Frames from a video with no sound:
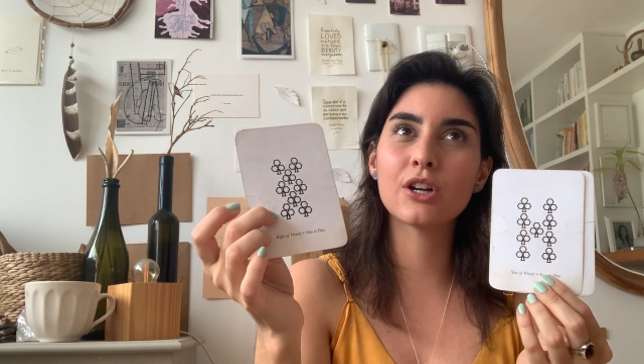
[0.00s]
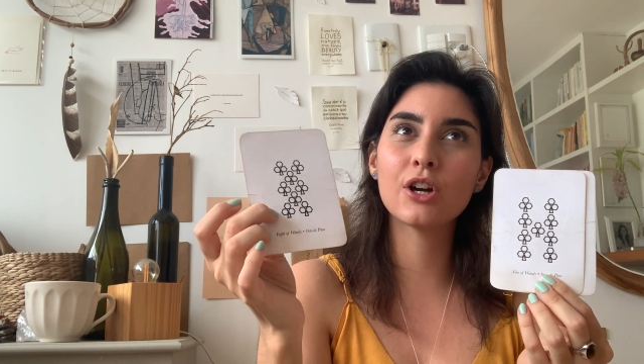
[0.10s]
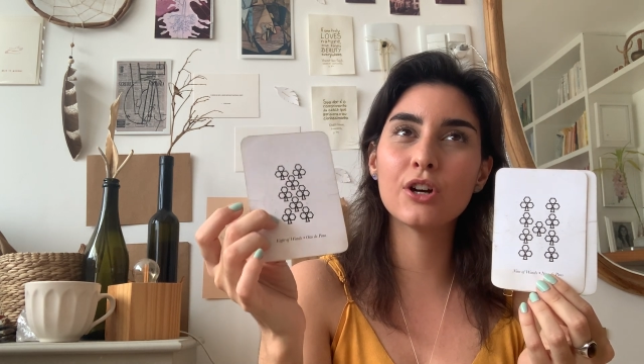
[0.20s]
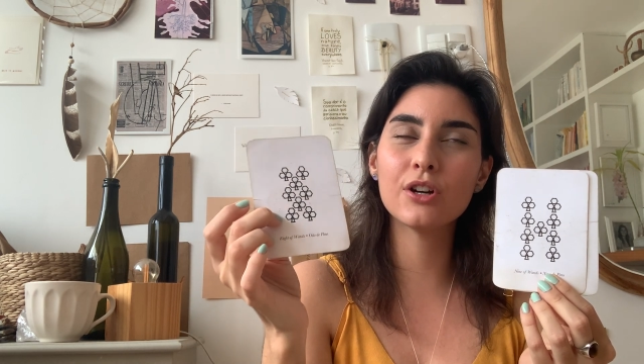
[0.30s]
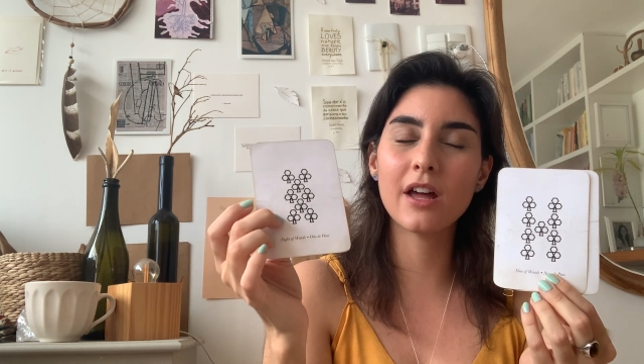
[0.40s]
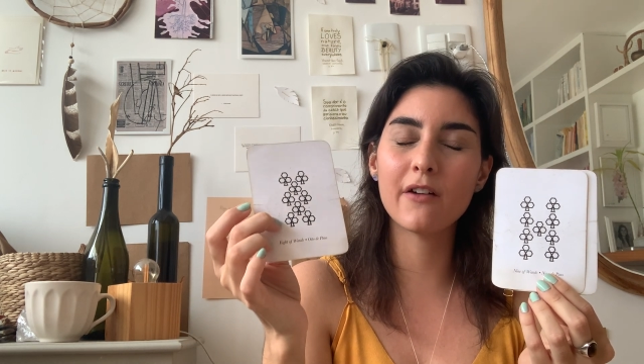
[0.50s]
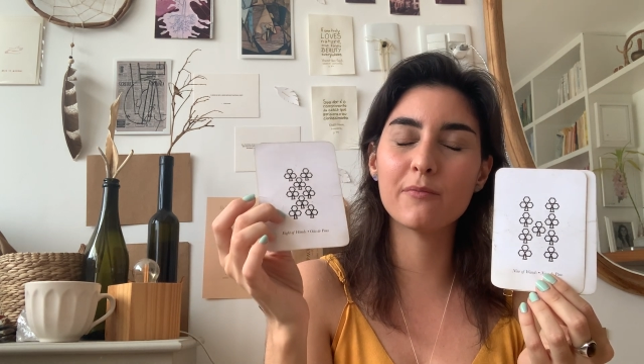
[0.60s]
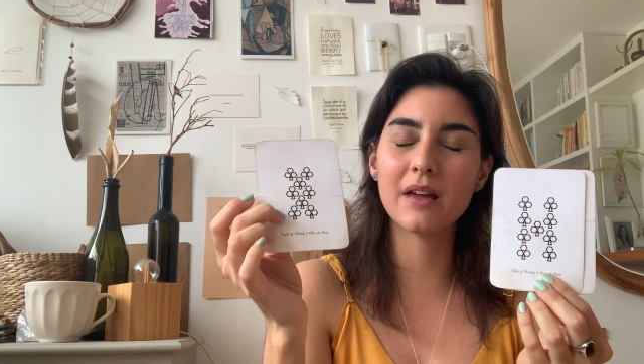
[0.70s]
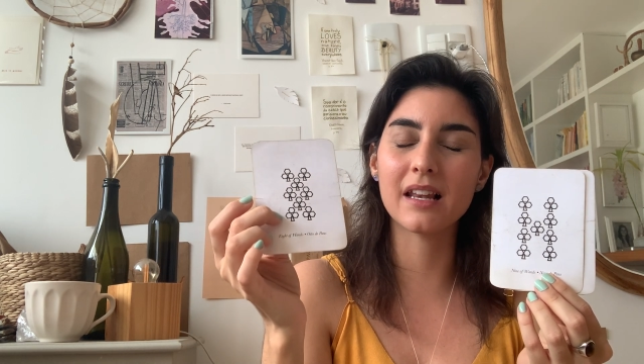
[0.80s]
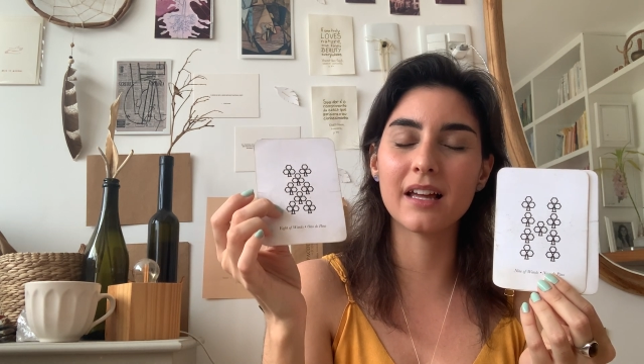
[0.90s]
could have
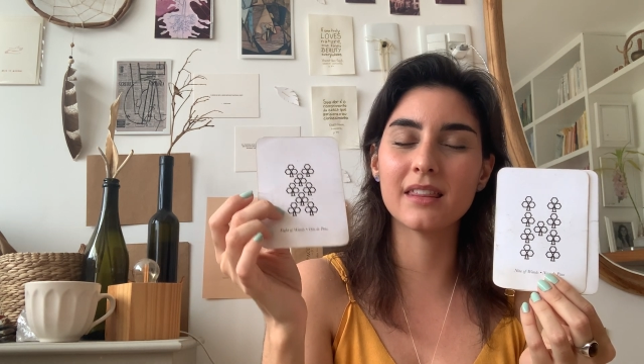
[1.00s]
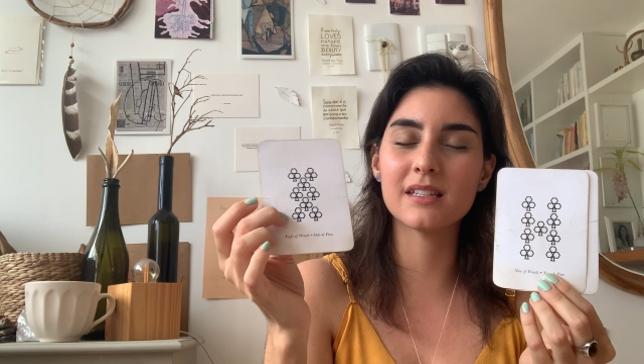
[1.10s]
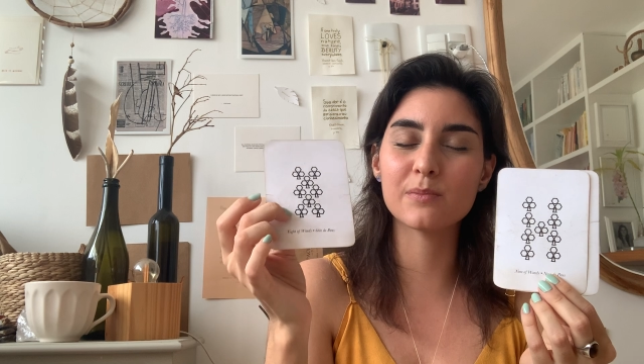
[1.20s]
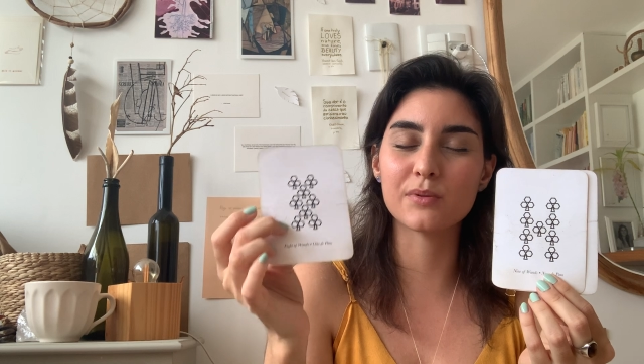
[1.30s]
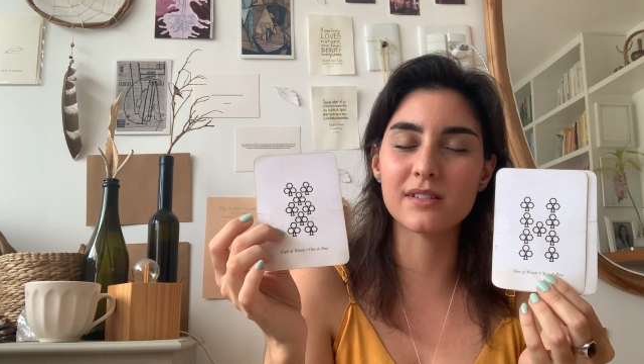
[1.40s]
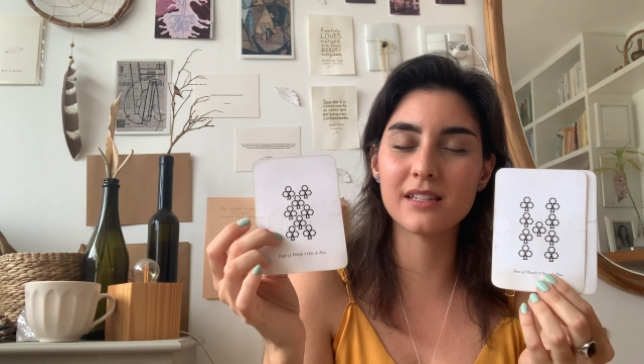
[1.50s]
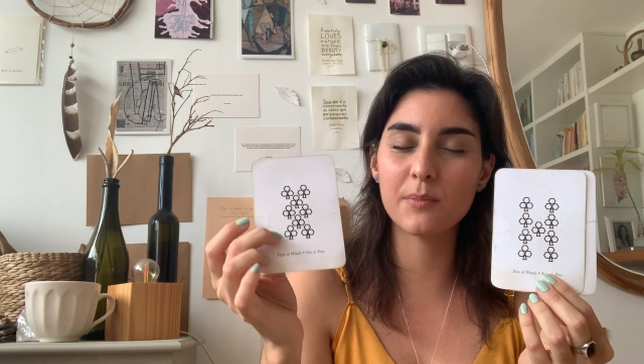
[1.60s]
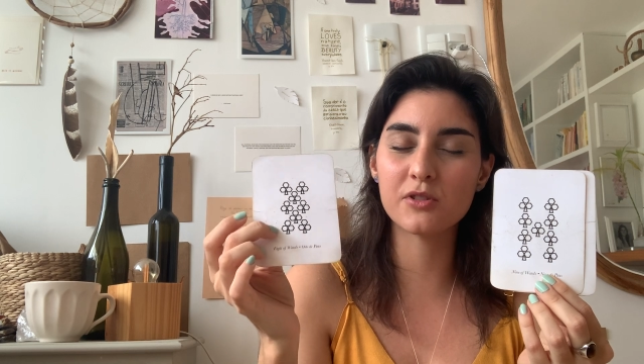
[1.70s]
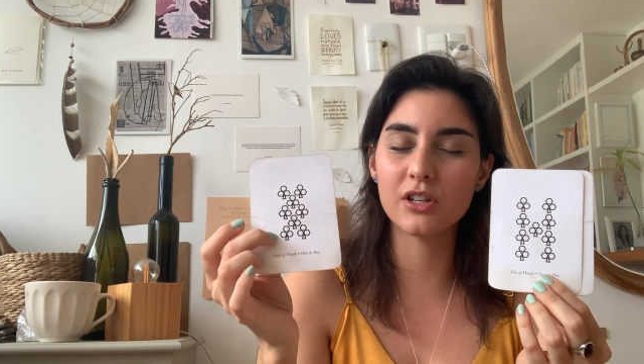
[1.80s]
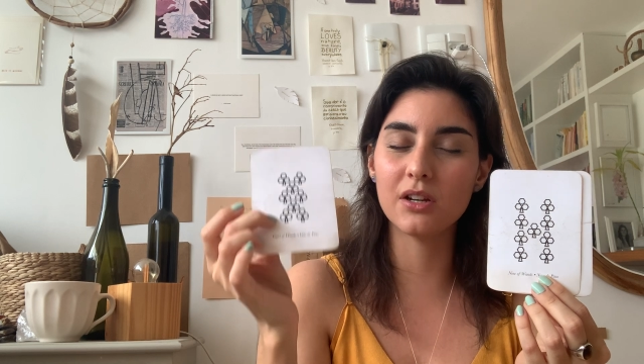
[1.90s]
been like this
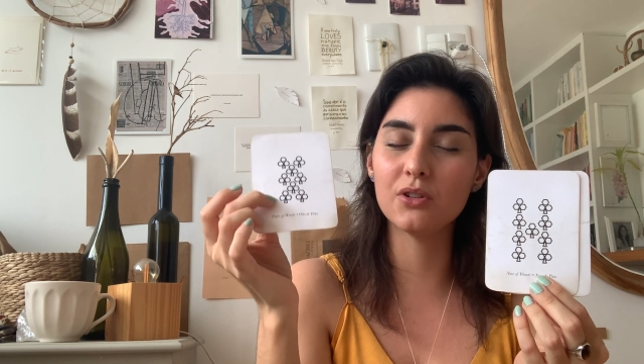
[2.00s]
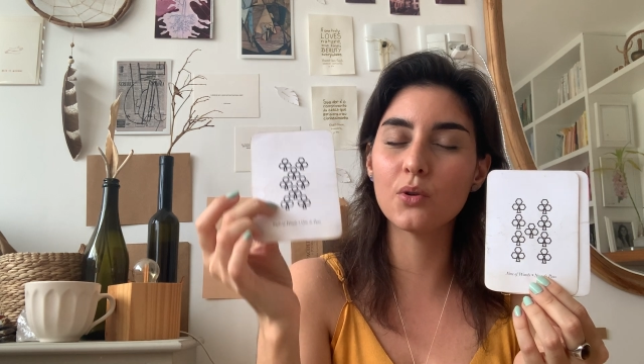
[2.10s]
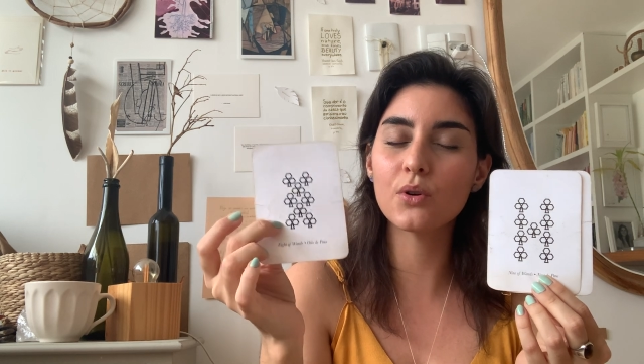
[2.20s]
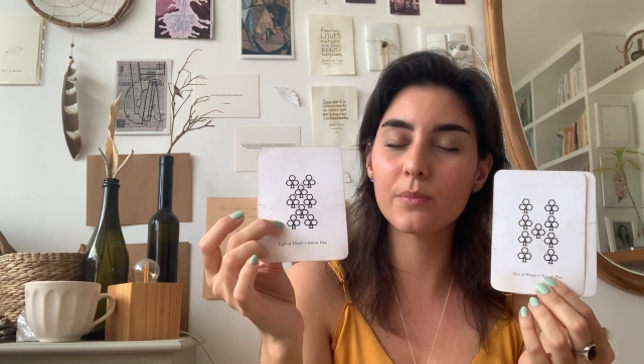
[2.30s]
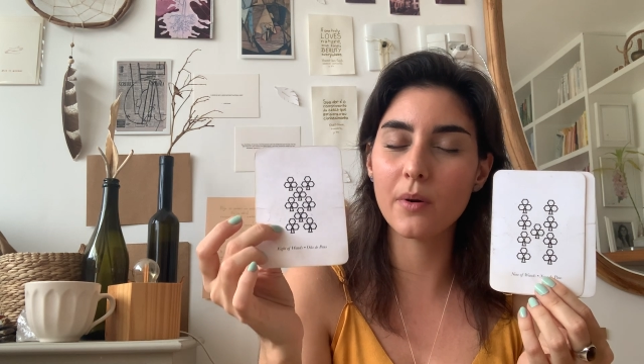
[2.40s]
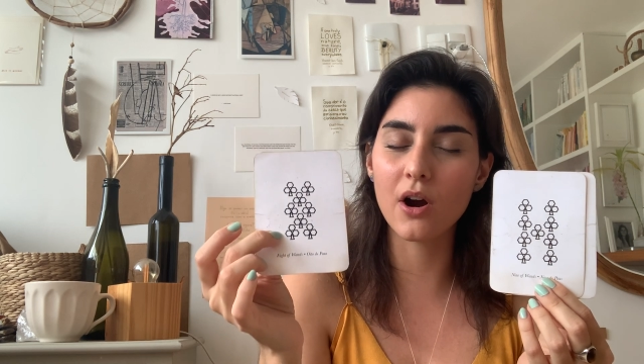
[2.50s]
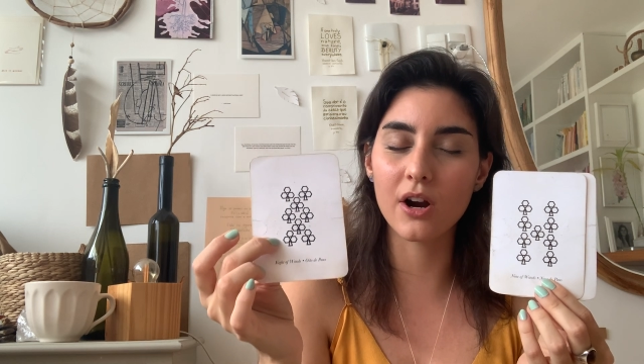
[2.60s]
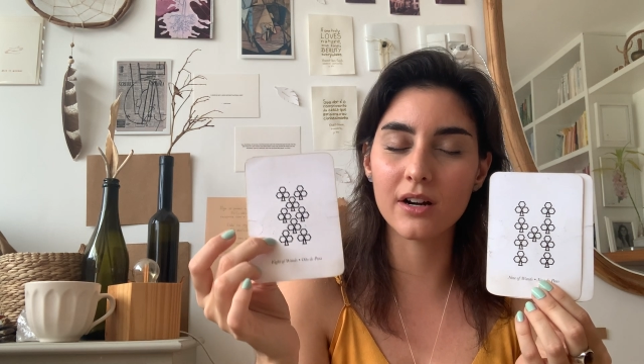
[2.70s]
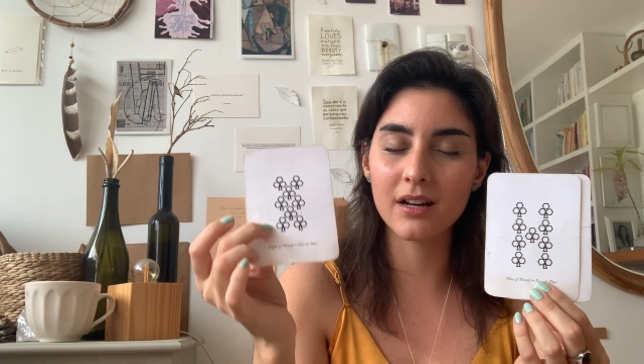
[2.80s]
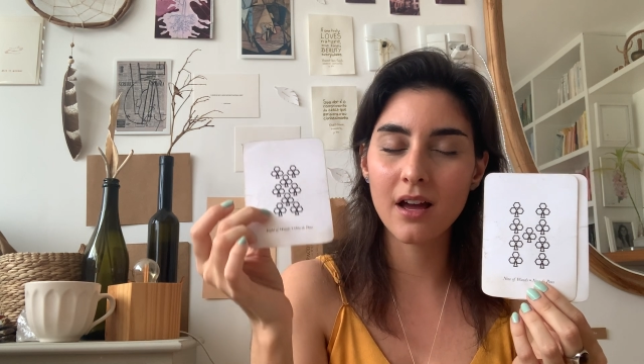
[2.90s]
perception in your
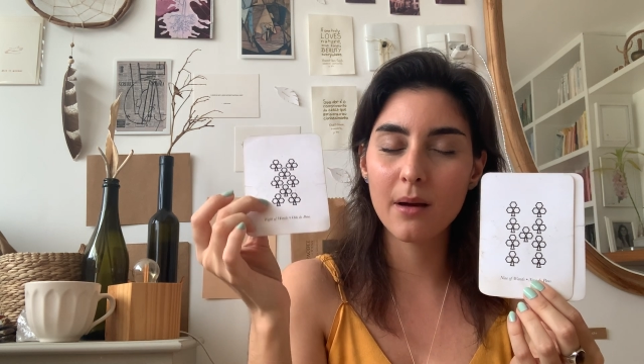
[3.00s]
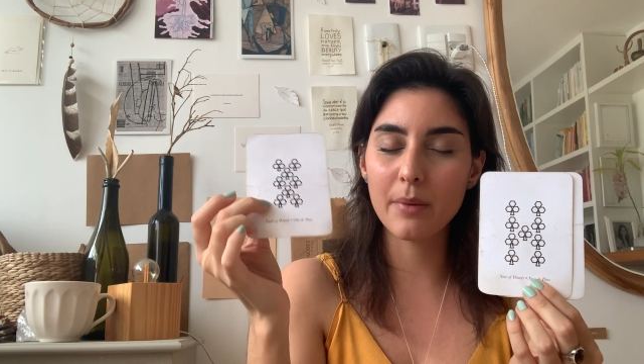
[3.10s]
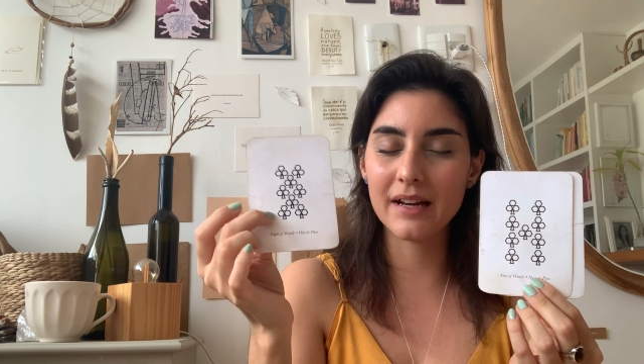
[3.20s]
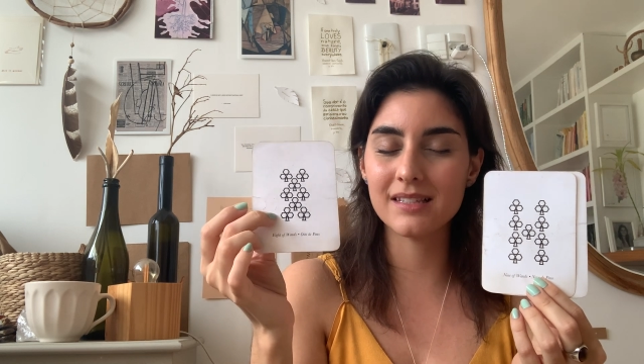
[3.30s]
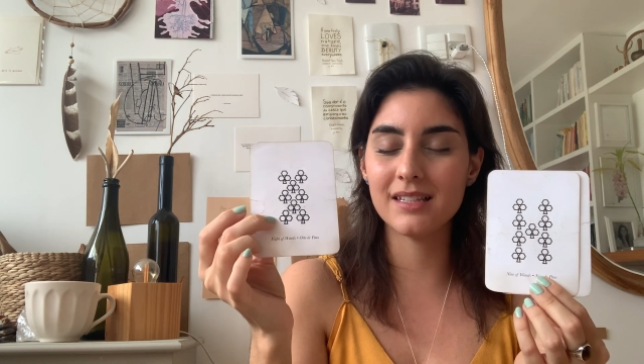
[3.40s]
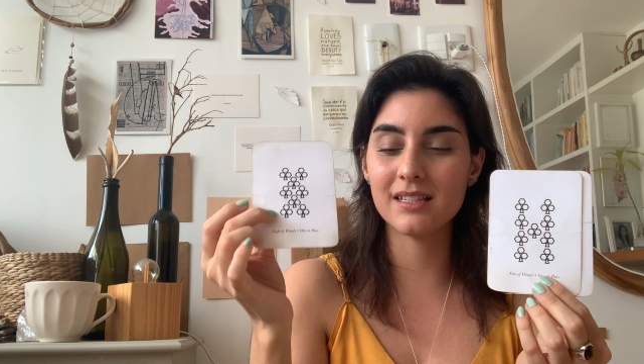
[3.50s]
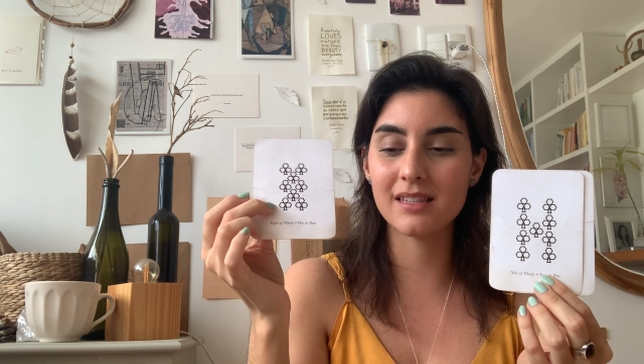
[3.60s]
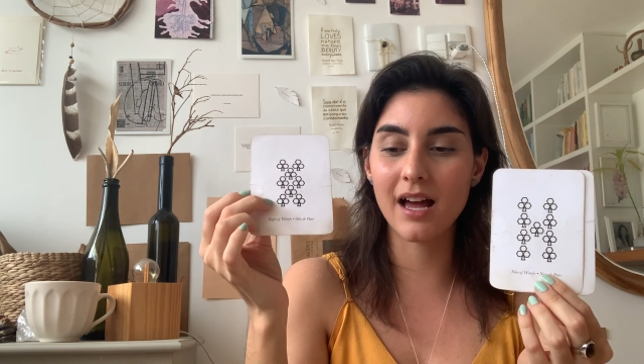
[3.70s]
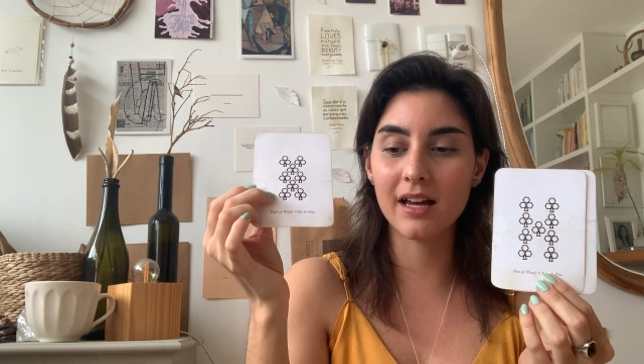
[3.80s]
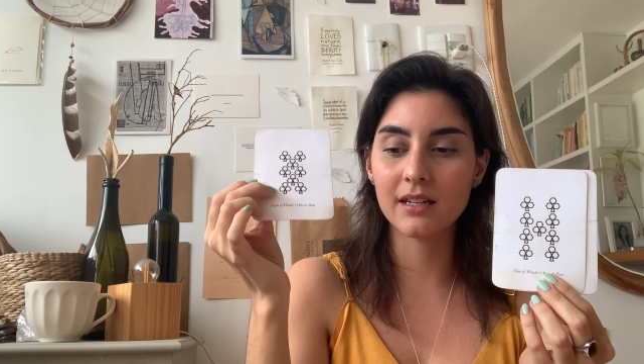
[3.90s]
part, Pisces,
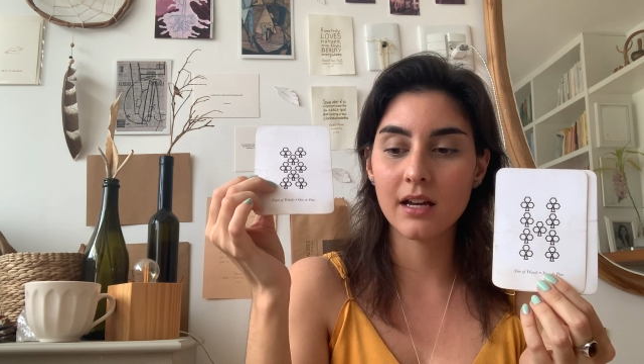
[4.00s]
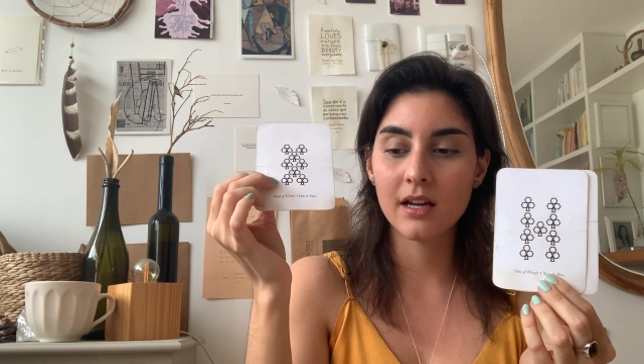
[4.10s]
that